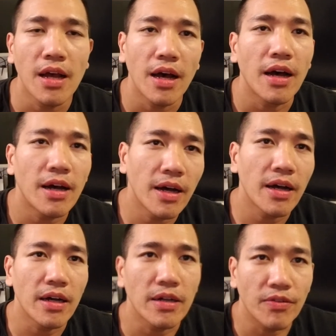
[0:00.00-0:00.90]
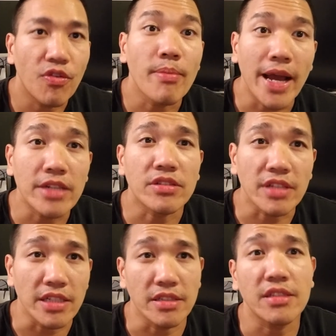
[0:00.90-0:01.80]
uh, for my
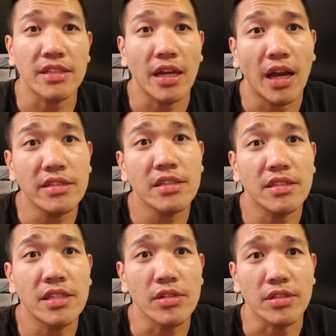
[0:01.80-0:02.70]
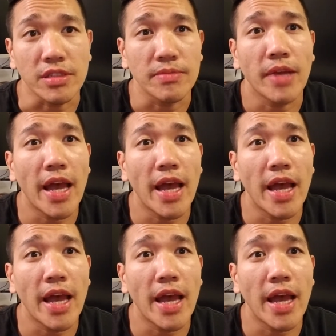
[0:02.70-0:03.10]
exercises because I, I took it seriously.